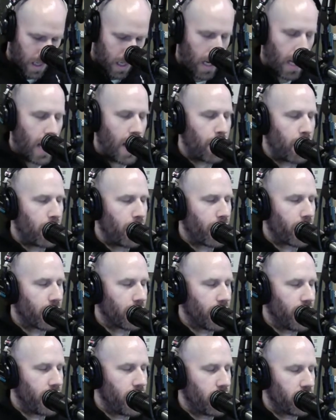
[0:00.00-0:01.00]
Common and
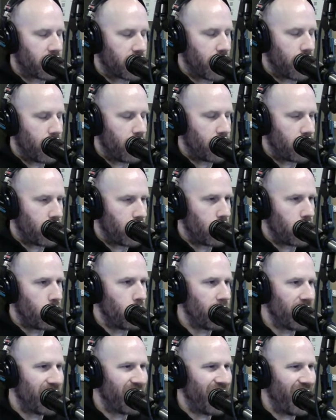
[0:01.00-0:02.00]
Micheletti, you're at 72.
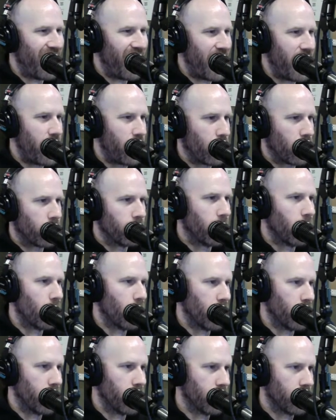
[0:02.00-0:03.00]
You need eight or
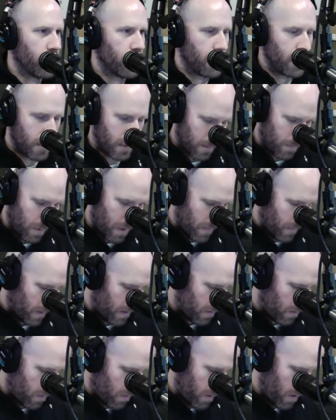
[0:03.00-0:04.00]
more mm. to be
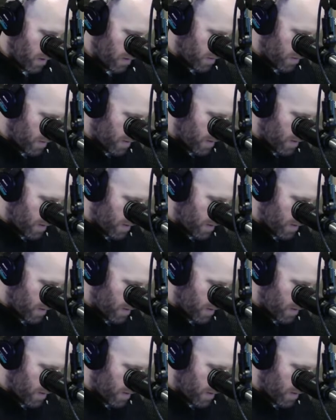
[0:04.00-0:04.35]
victorious.